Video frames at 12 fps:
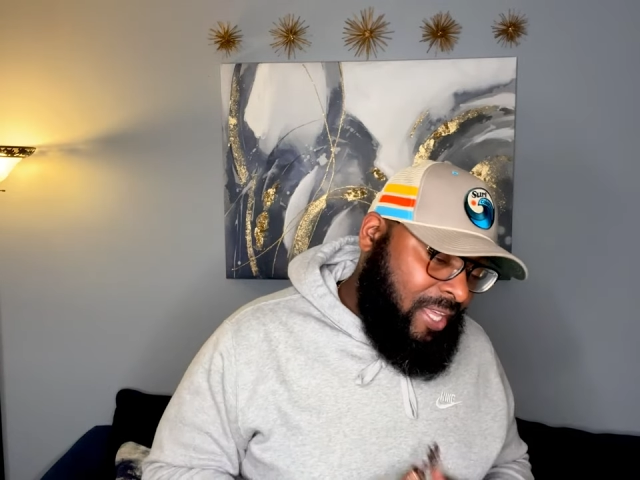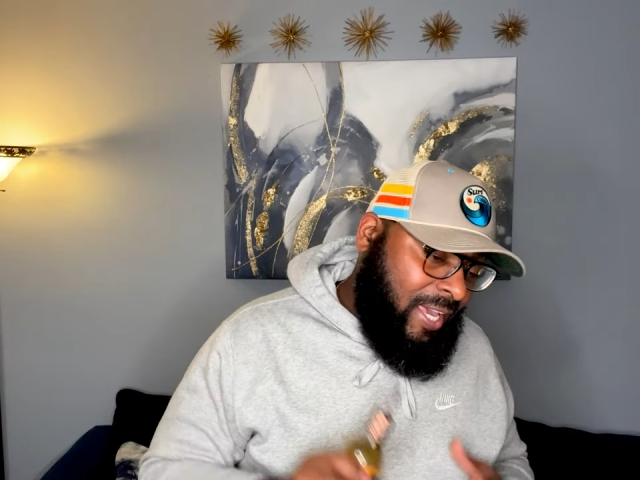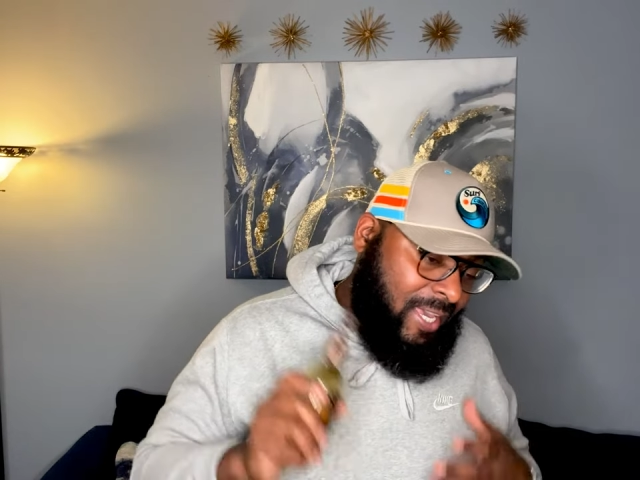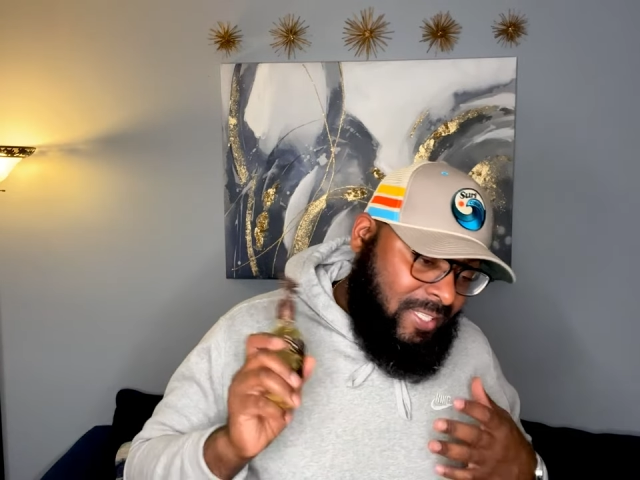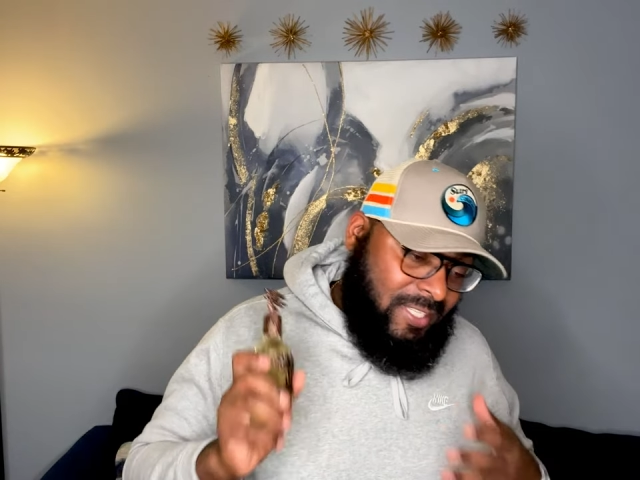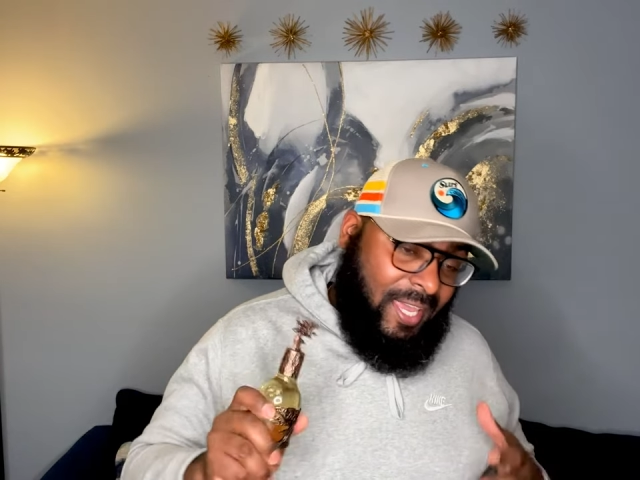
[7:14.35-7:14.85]

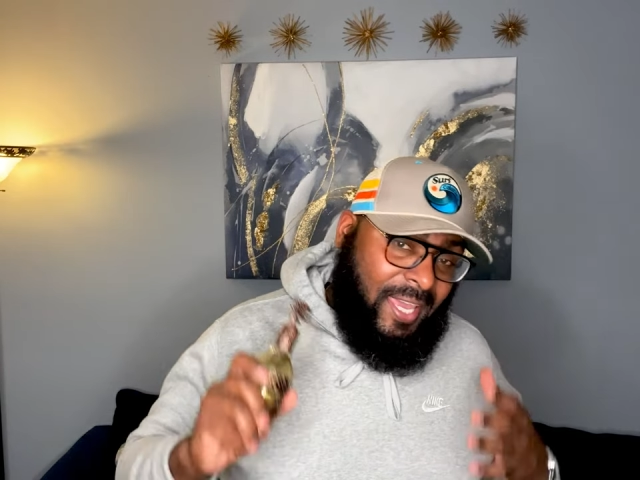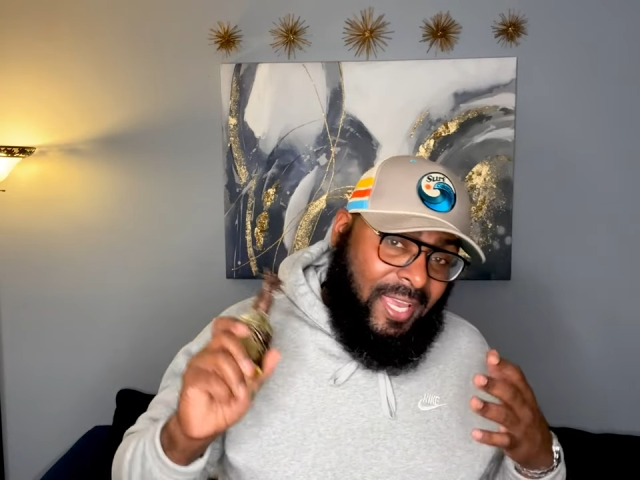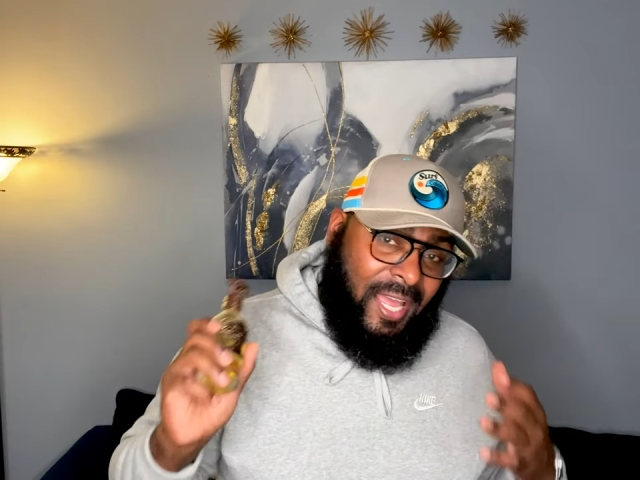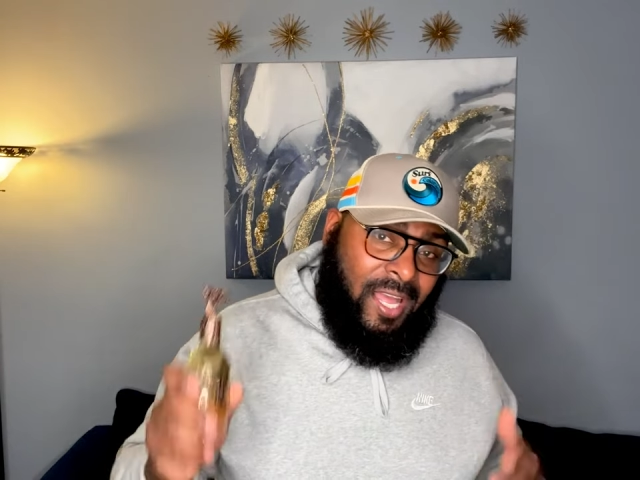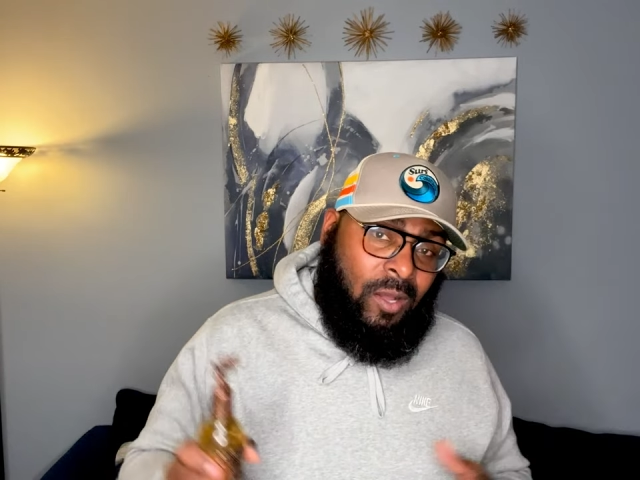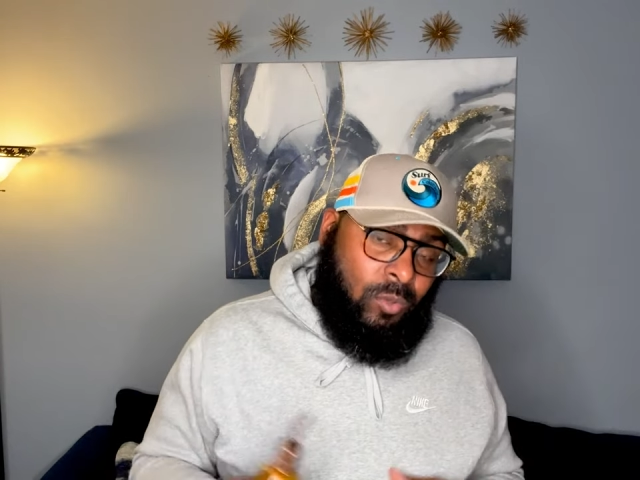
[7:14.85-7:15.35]
last
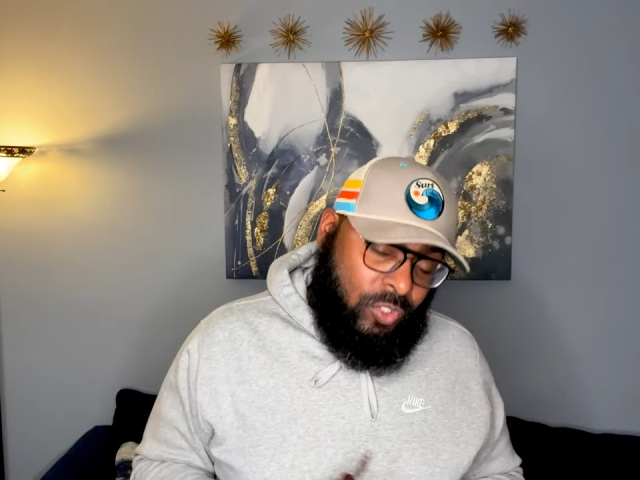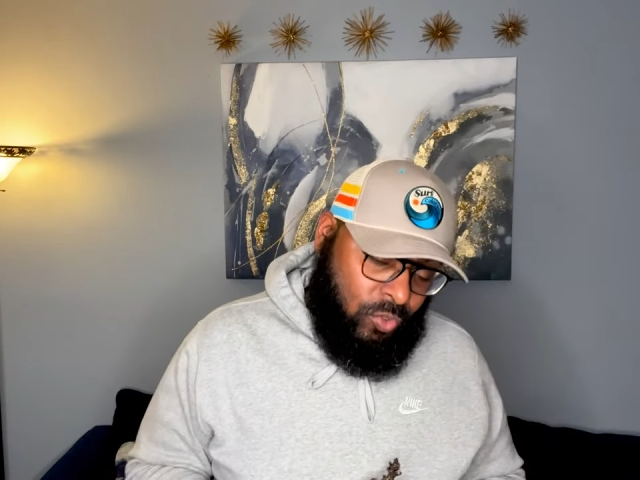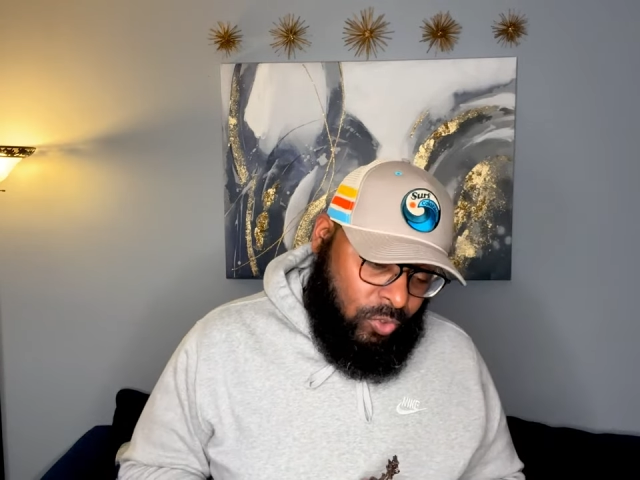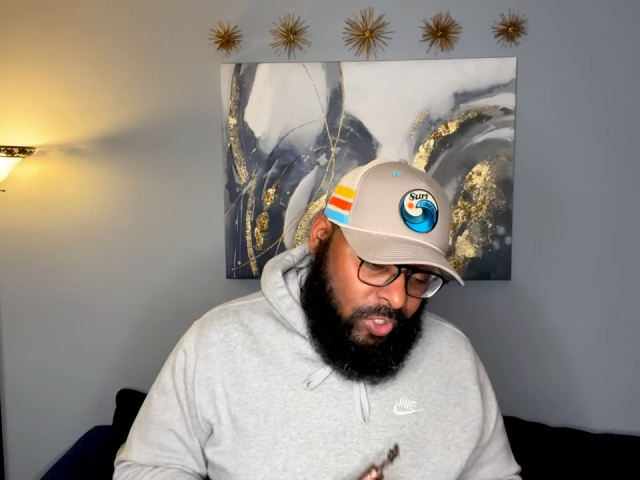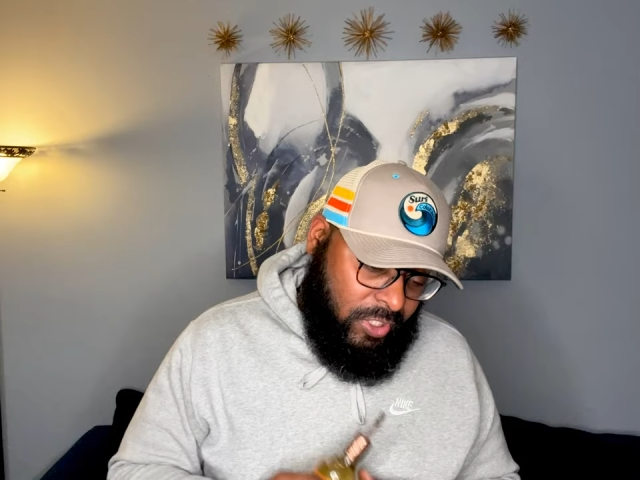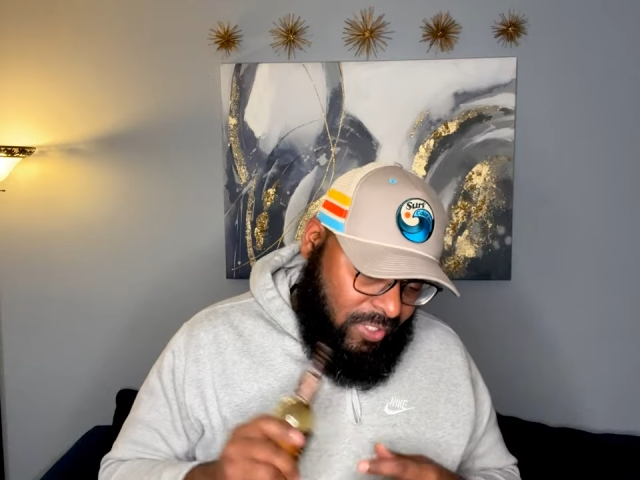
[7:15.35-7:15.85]
eight hours
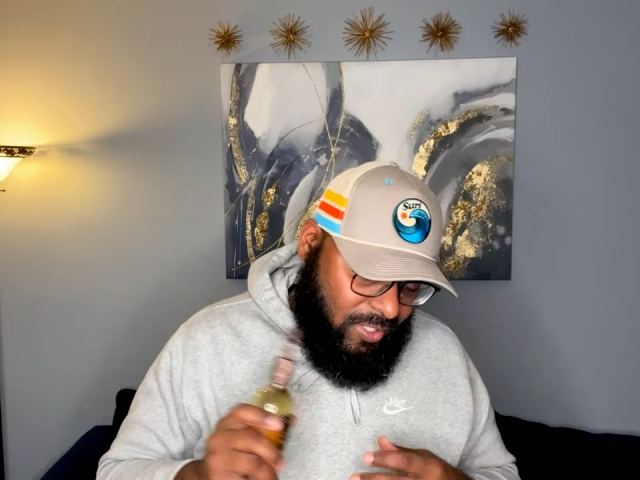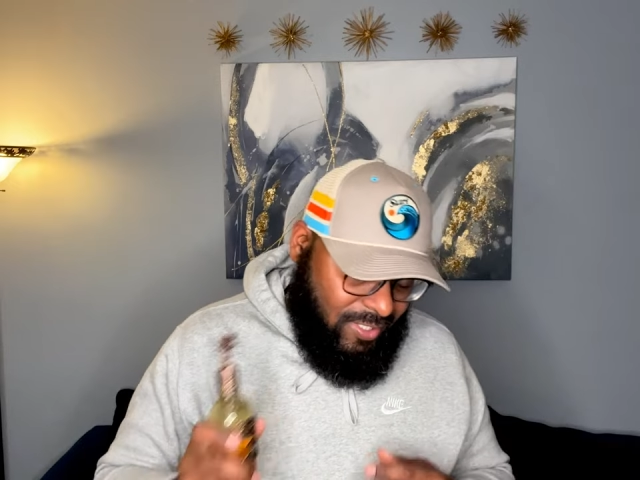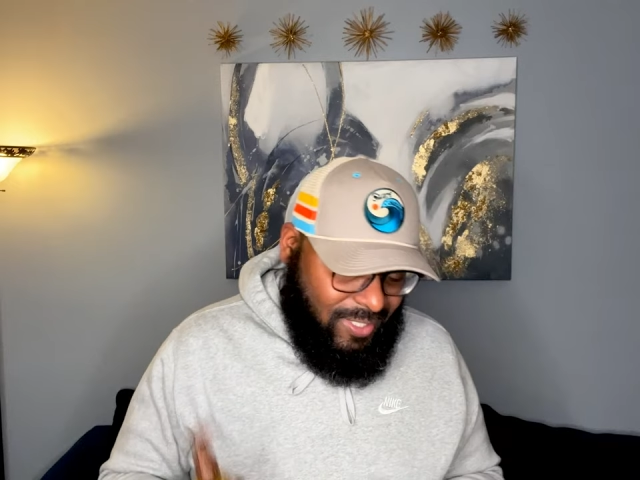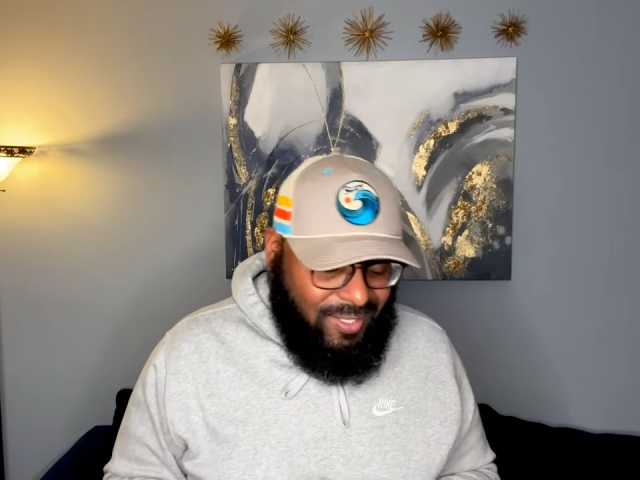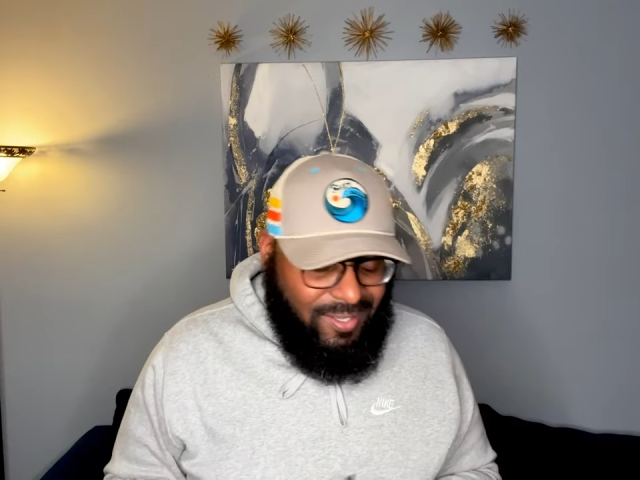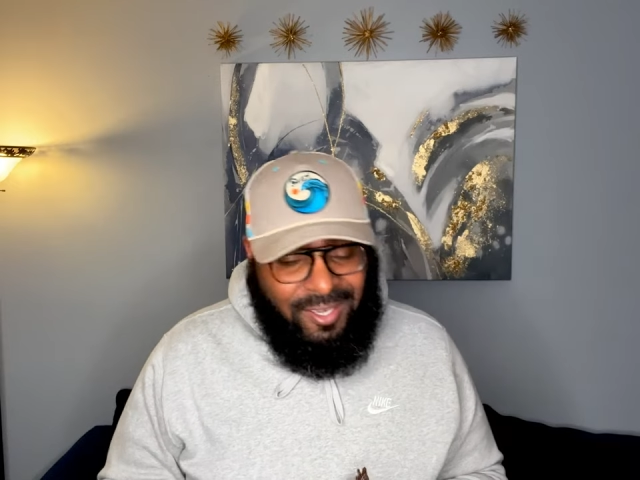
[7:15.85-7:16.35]
on your
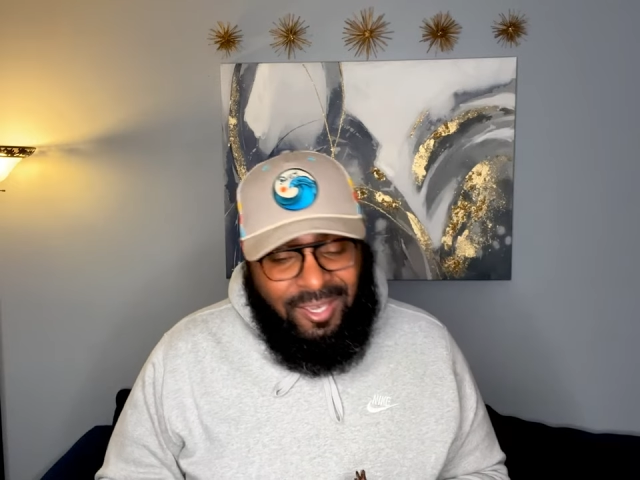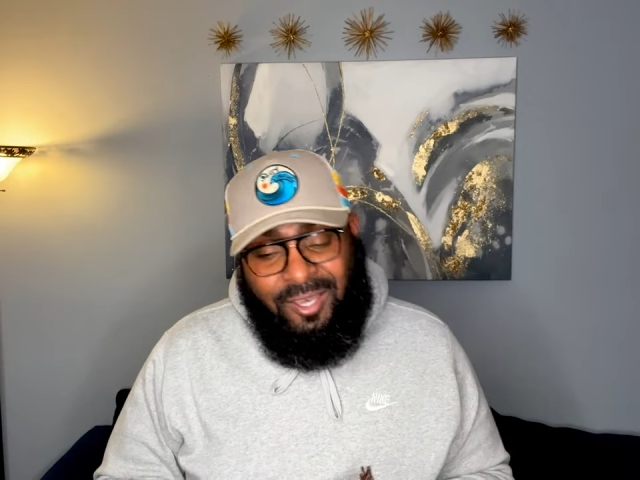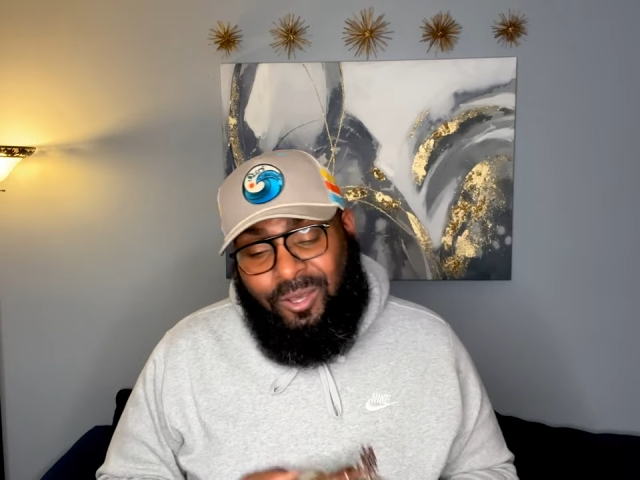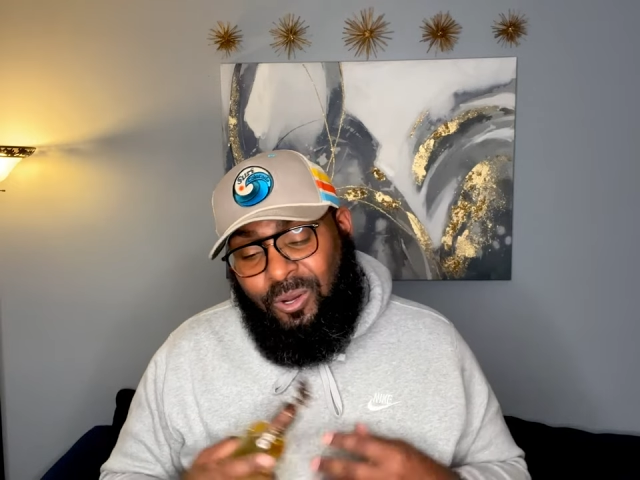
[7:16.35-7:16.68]
skin.